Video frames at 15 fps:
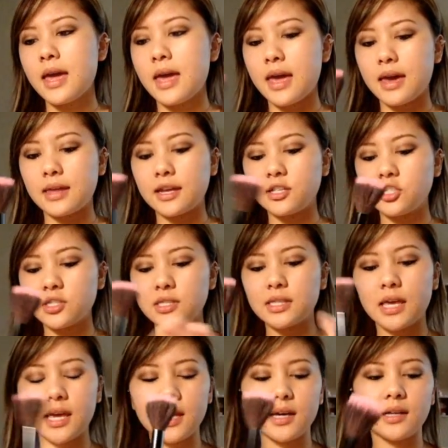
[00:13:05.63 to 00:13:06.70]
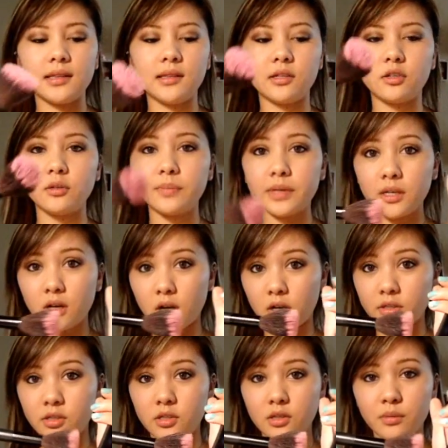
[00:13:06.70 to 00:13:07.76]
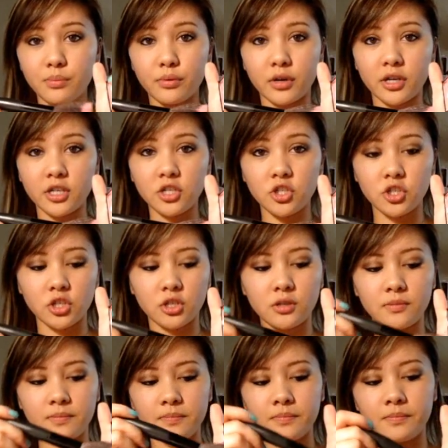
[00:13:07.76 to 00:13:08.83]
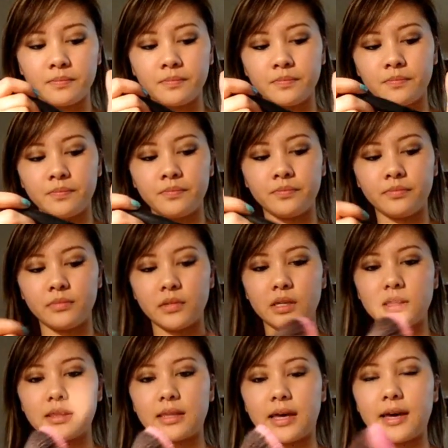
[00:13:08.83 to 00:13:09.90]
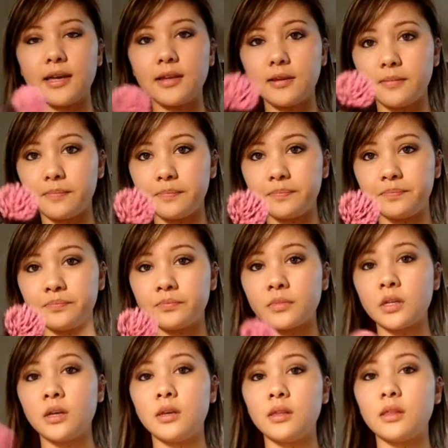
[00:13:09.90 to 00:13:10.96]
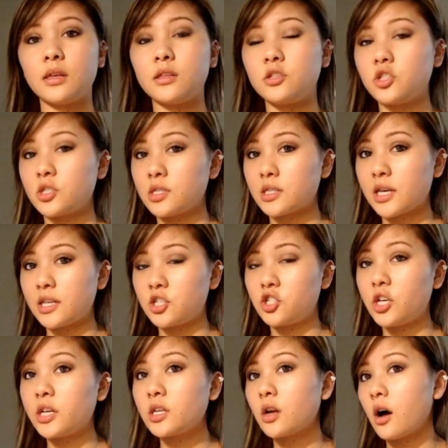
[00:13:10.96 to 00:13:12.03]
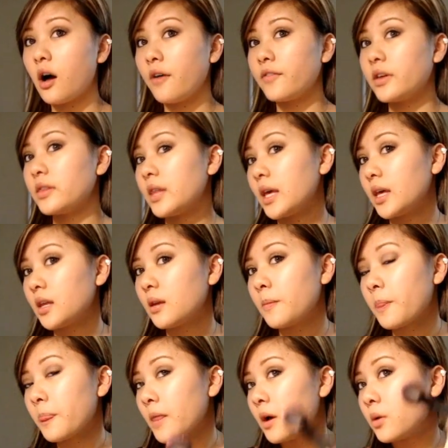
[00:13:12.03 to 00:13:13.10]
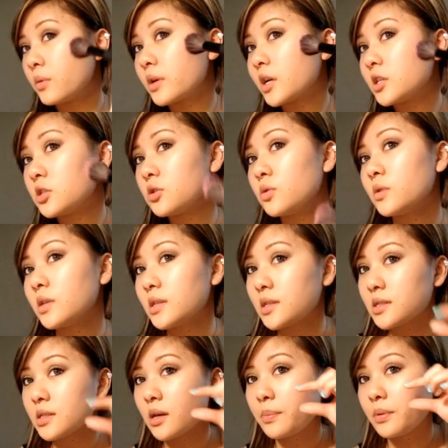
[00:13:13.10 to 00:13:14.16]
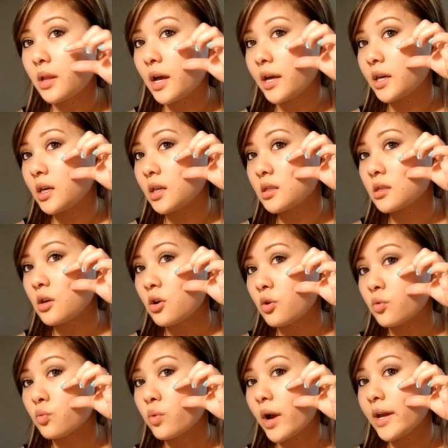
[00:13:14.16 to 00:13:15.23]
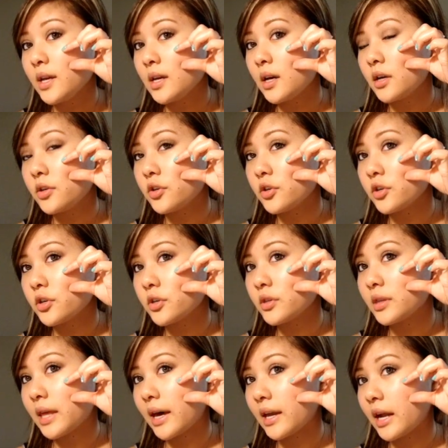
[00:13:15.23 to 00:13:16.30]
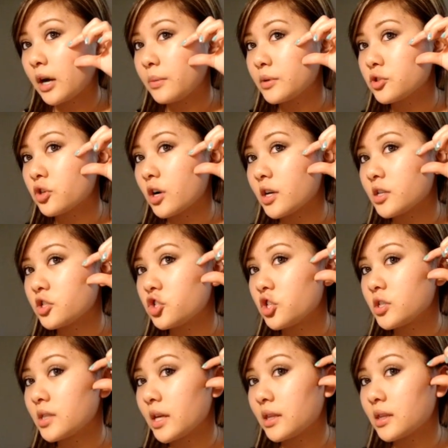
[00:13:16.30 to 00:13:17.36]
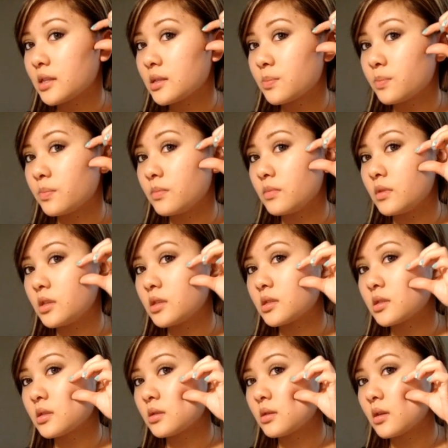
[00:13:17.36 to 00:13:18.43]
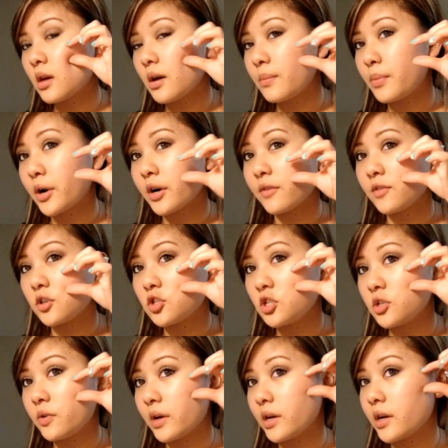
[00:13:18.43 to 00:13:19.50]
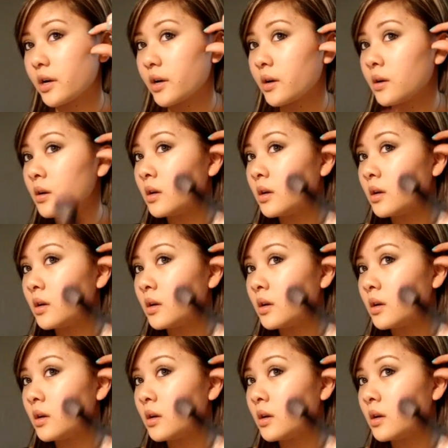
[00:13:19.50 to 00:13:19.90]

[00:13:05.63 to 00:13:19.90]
And I just take a little bit onto the brush, like that. Then just kind of shake it off. And then what I do is apply it right under that albatross, just like this part of your cheek right here.